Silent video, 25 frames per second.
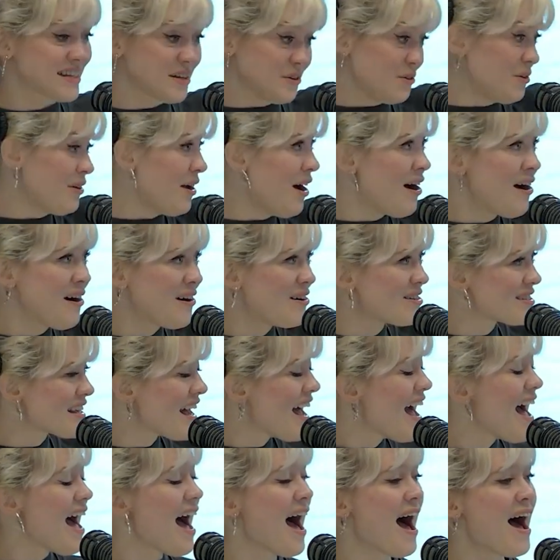it? Sorry. Who knows?"
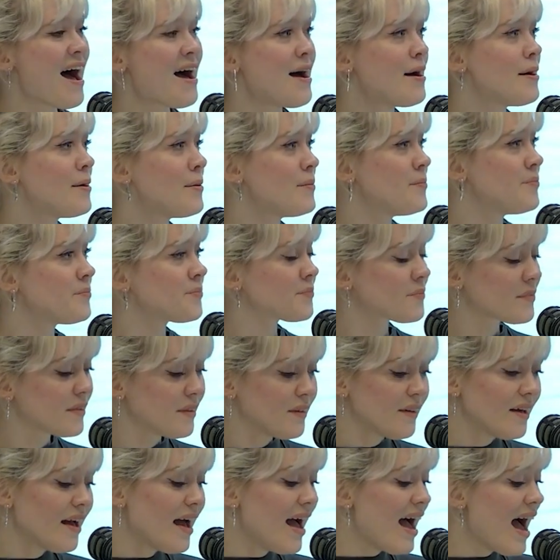Are they um, sorry?
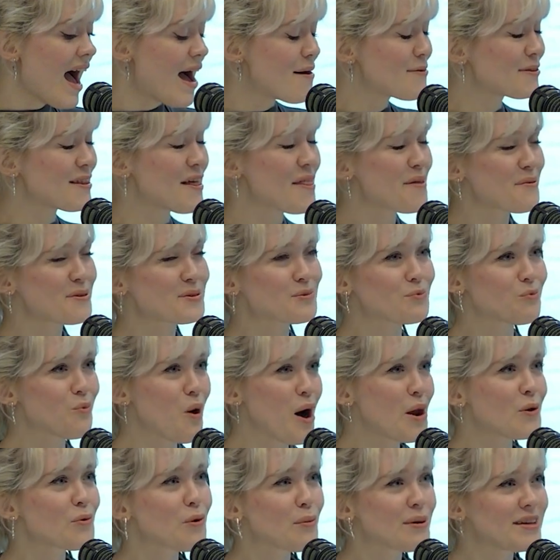But then there was
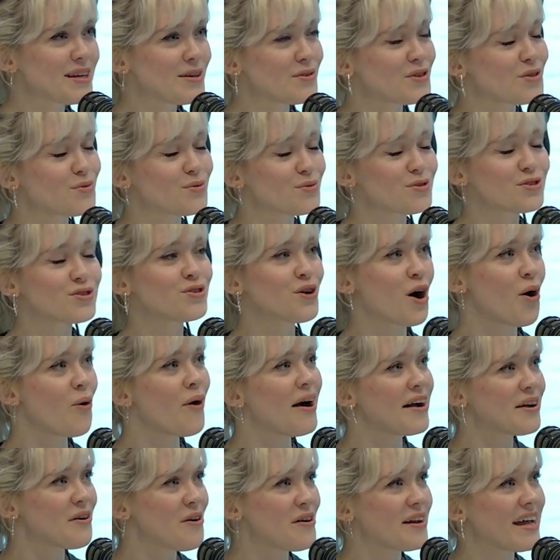one woman and she was so
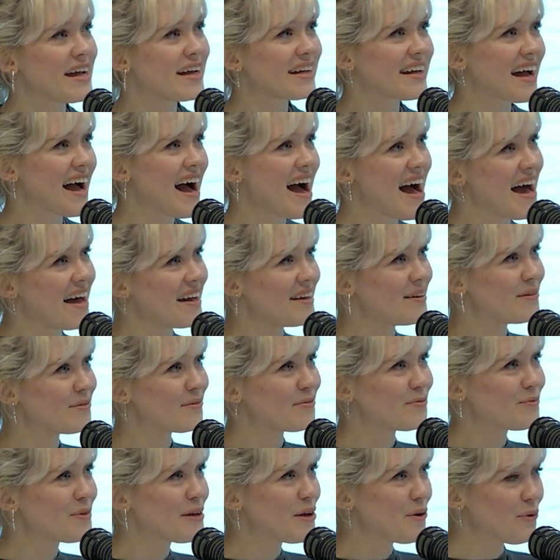iconic, and
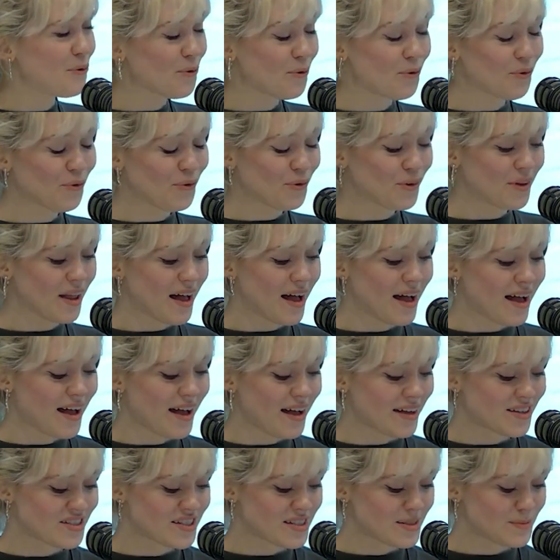we all
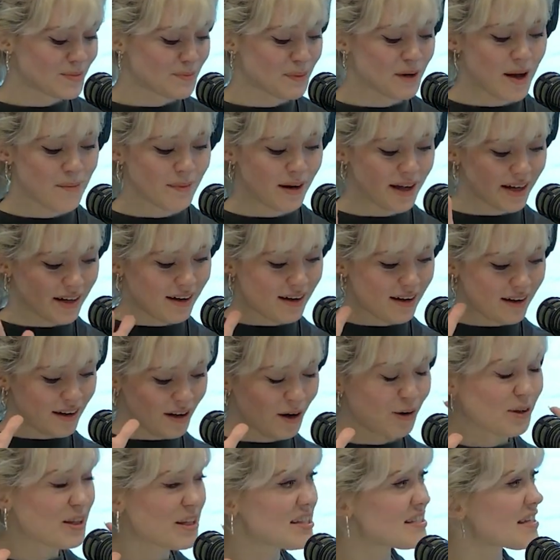uh, she's become like our
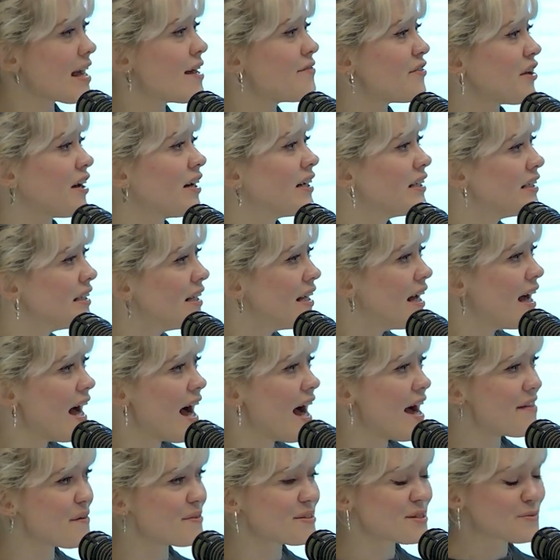holy savior.
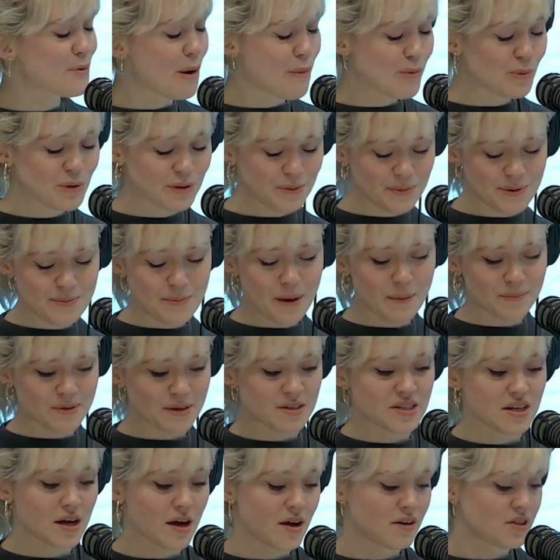And there was this one woman, and we bumped
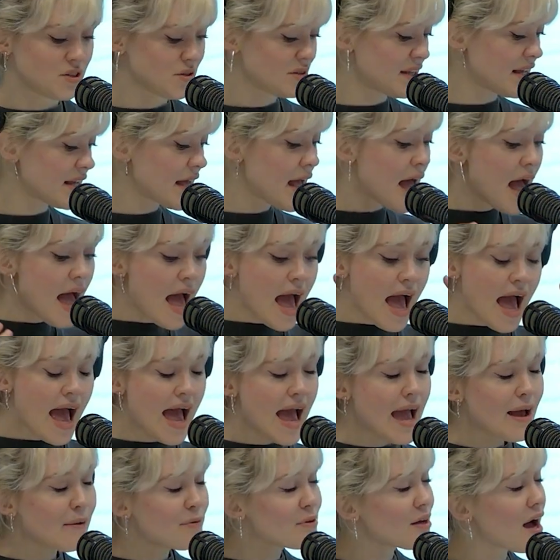into her, and she was like,
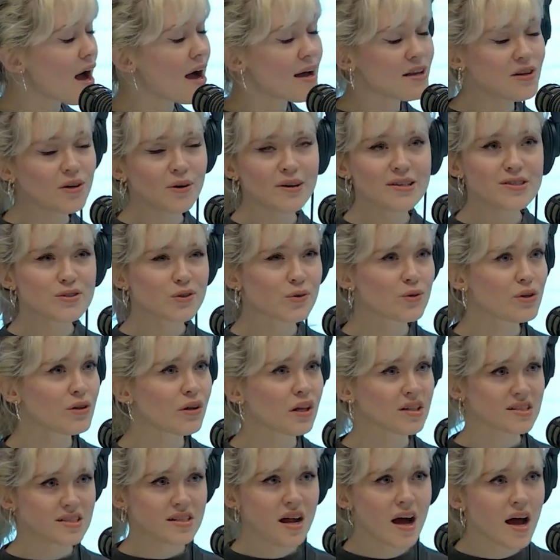"Hey, I, you know, I saw you
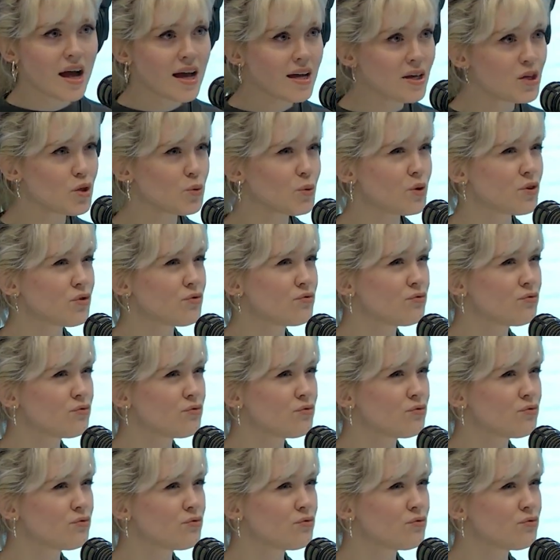last night. You were,"